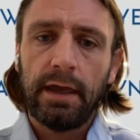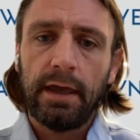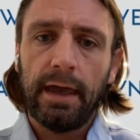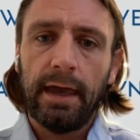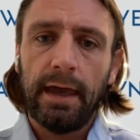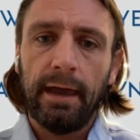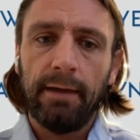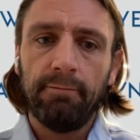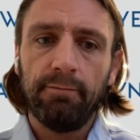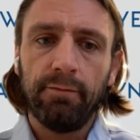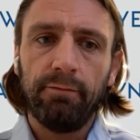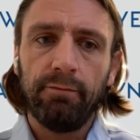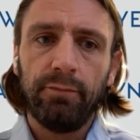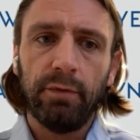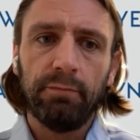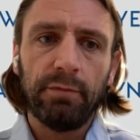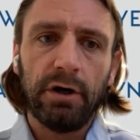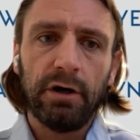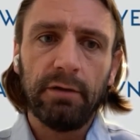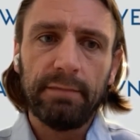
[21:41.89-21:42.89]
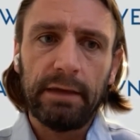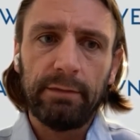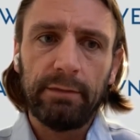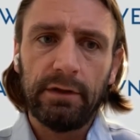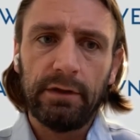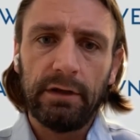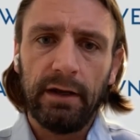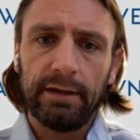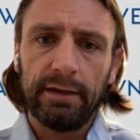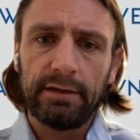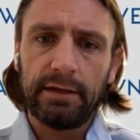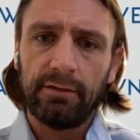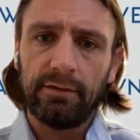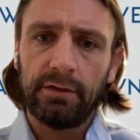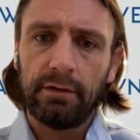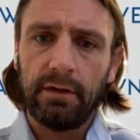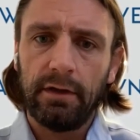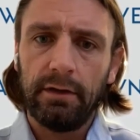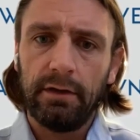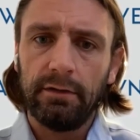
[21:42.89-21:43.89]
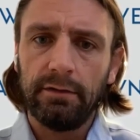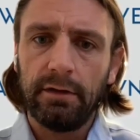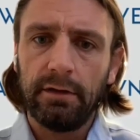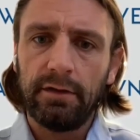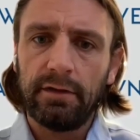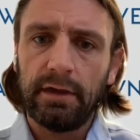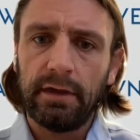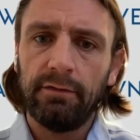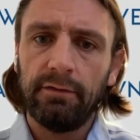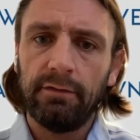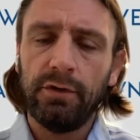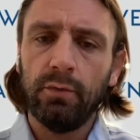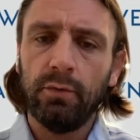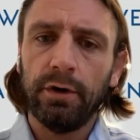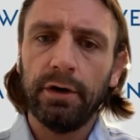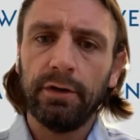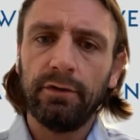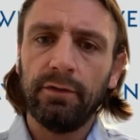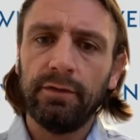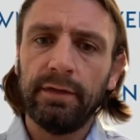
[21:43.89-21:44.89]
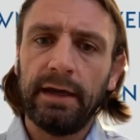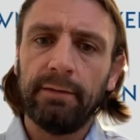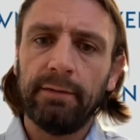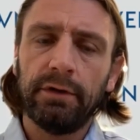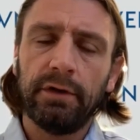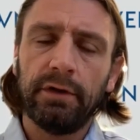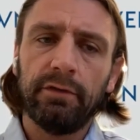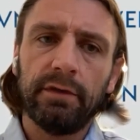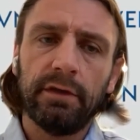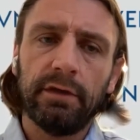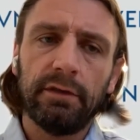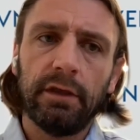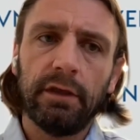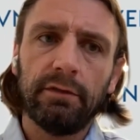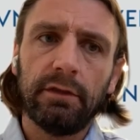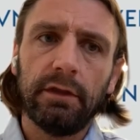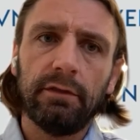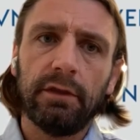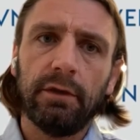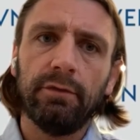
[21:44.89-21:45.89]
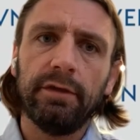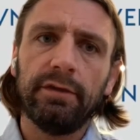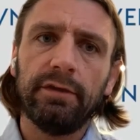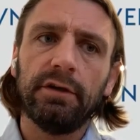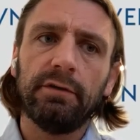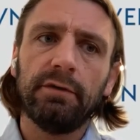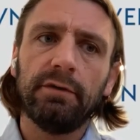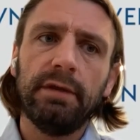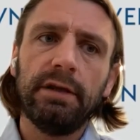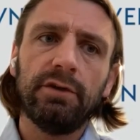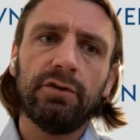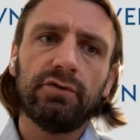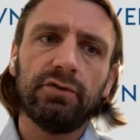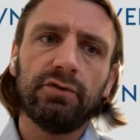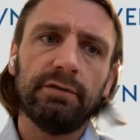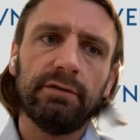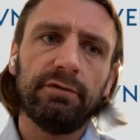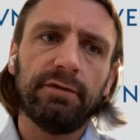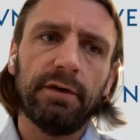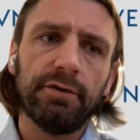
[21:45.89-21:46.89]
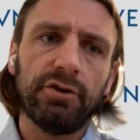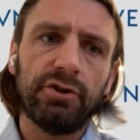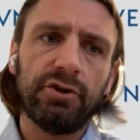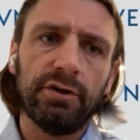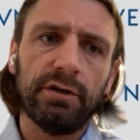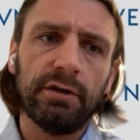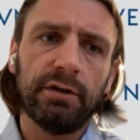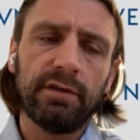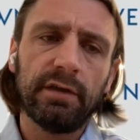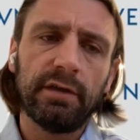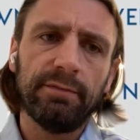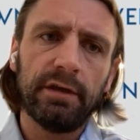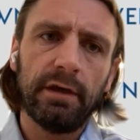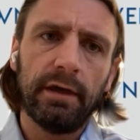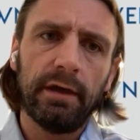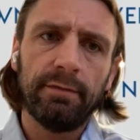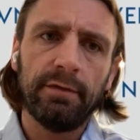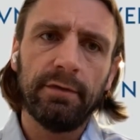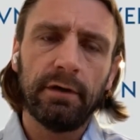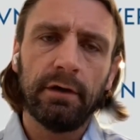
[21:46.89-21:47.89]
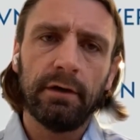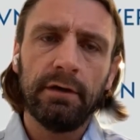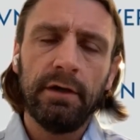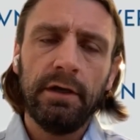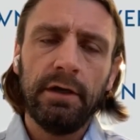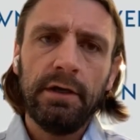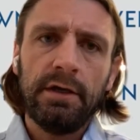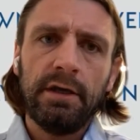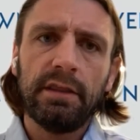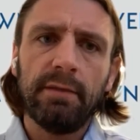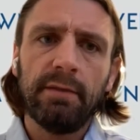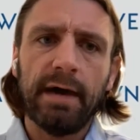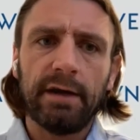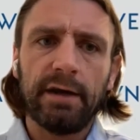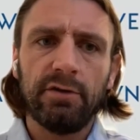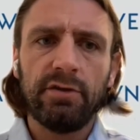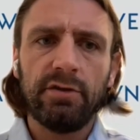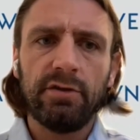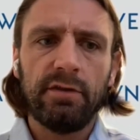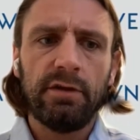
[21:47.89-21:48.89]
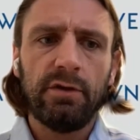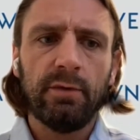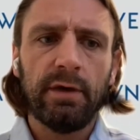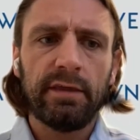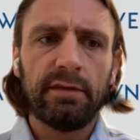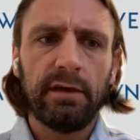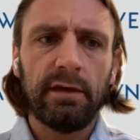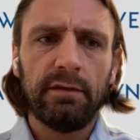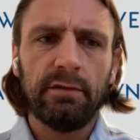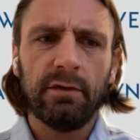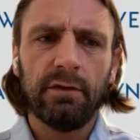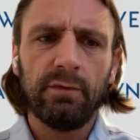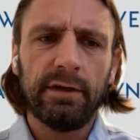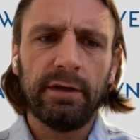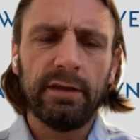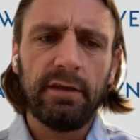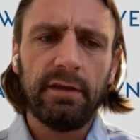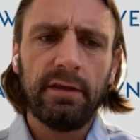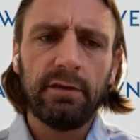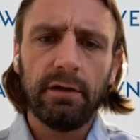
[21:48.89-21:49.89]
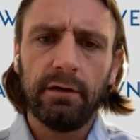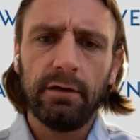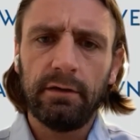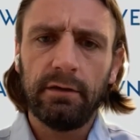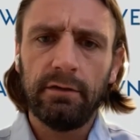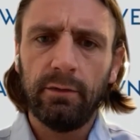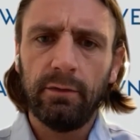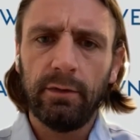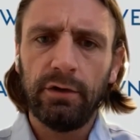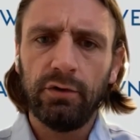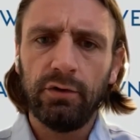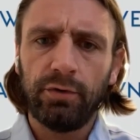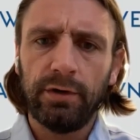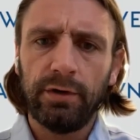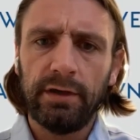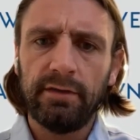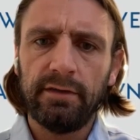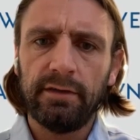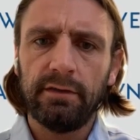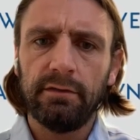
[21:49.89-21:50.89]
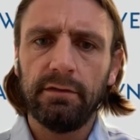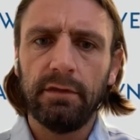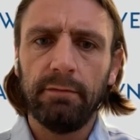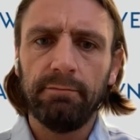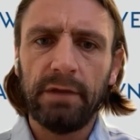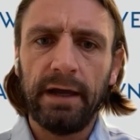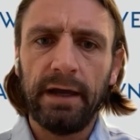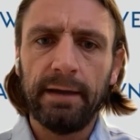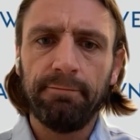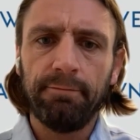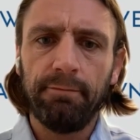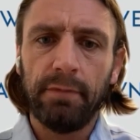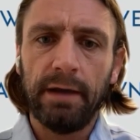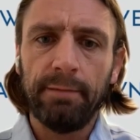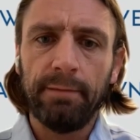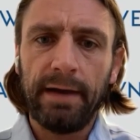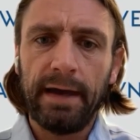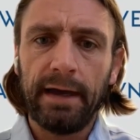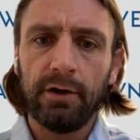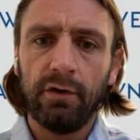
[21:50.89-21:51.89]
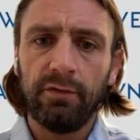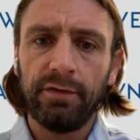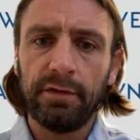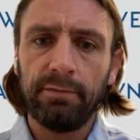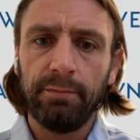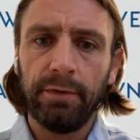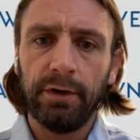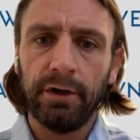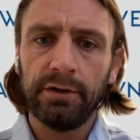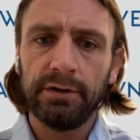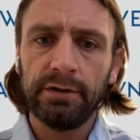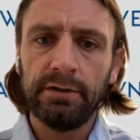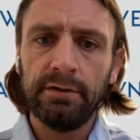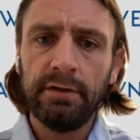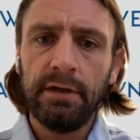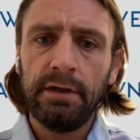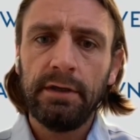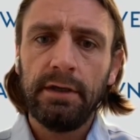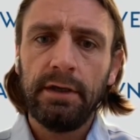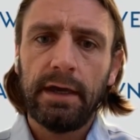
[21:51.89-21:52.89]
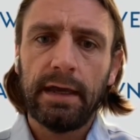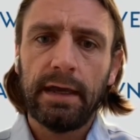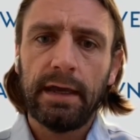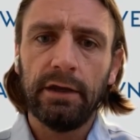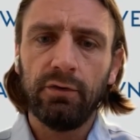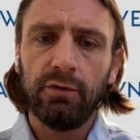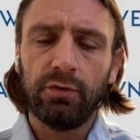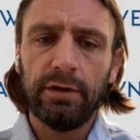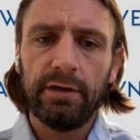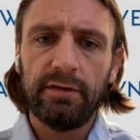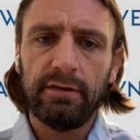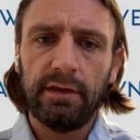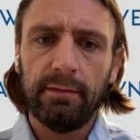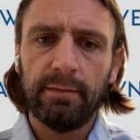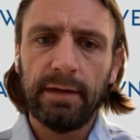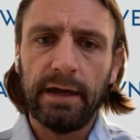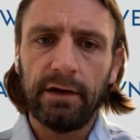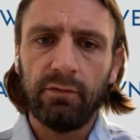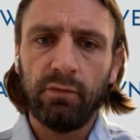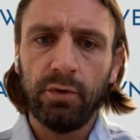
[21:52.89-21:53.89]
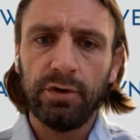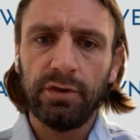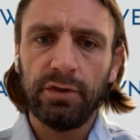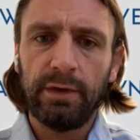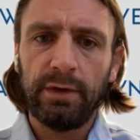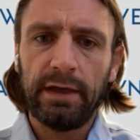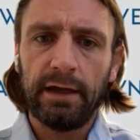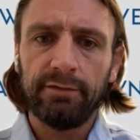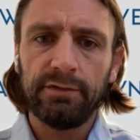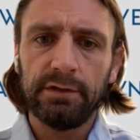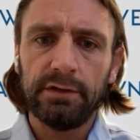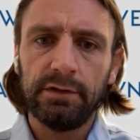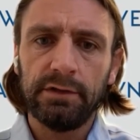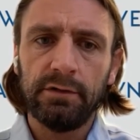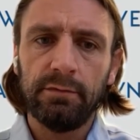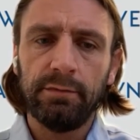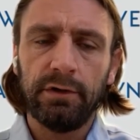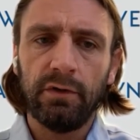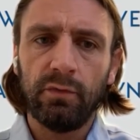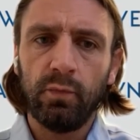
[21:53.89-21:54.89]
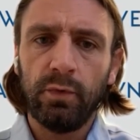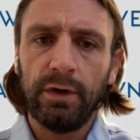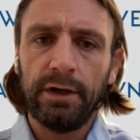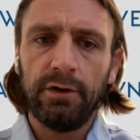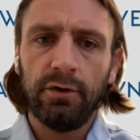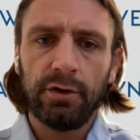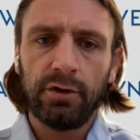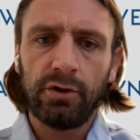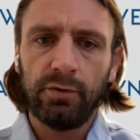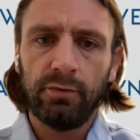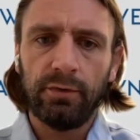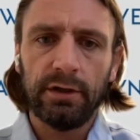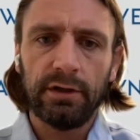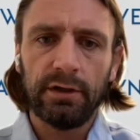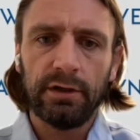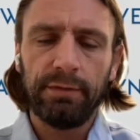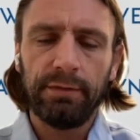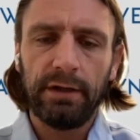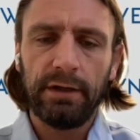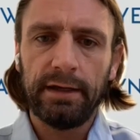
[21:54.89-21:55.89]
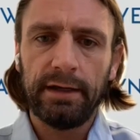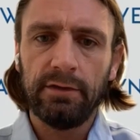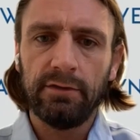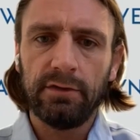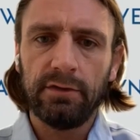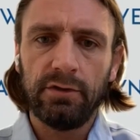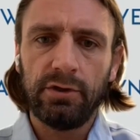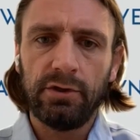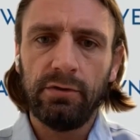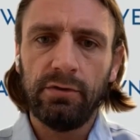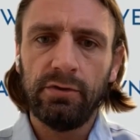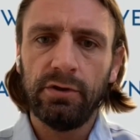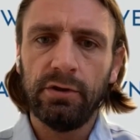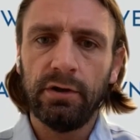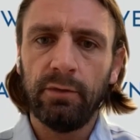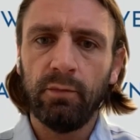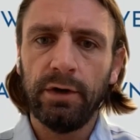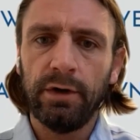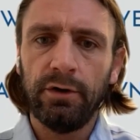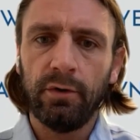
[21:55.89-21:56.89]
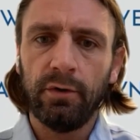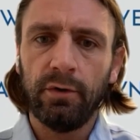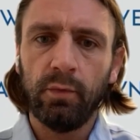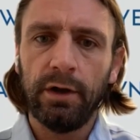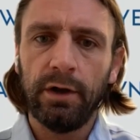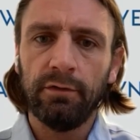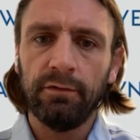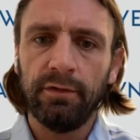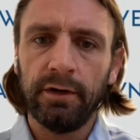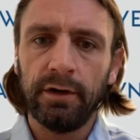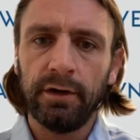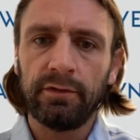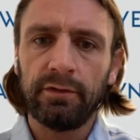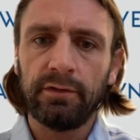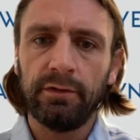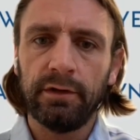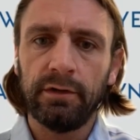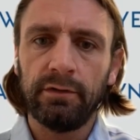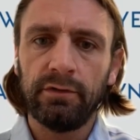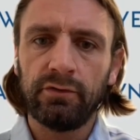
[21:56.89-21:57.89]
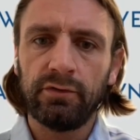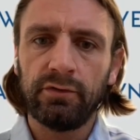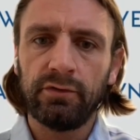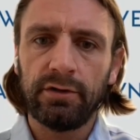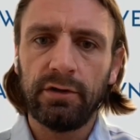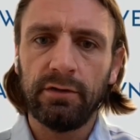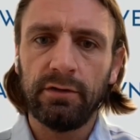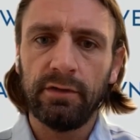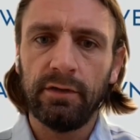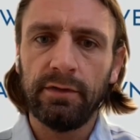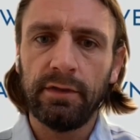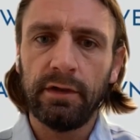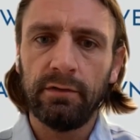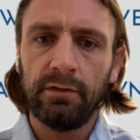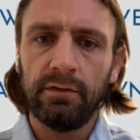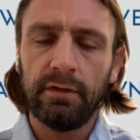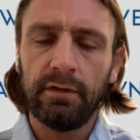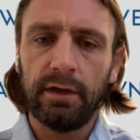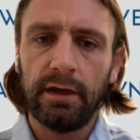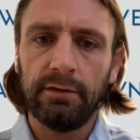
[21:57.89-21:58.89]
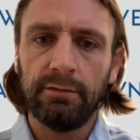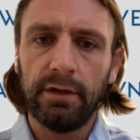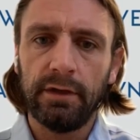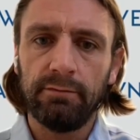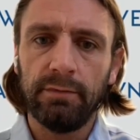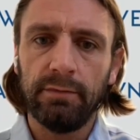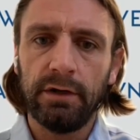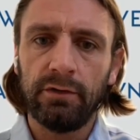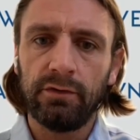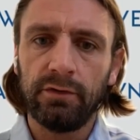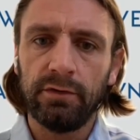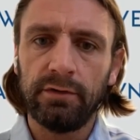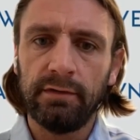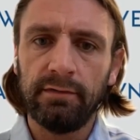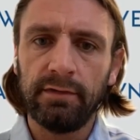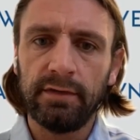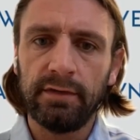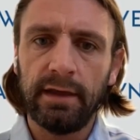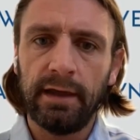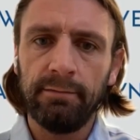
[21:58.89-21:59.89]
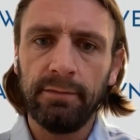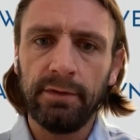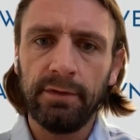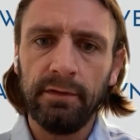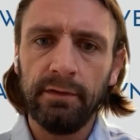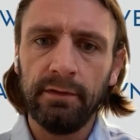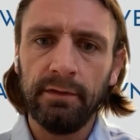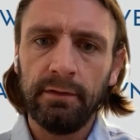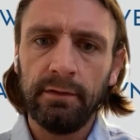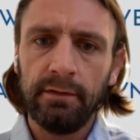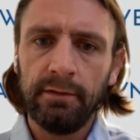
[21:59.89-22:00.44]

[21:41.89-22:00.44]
But Mark, maybe you'd like to have say a few words on that, because there is an administrative function, and sometimes the managers in the US say to us, well, is this going to increase my back office burden and increase the amount of work that we have to do, because we're not a Sharia compliant institution and we're not well versed on those structures and those administrative steps?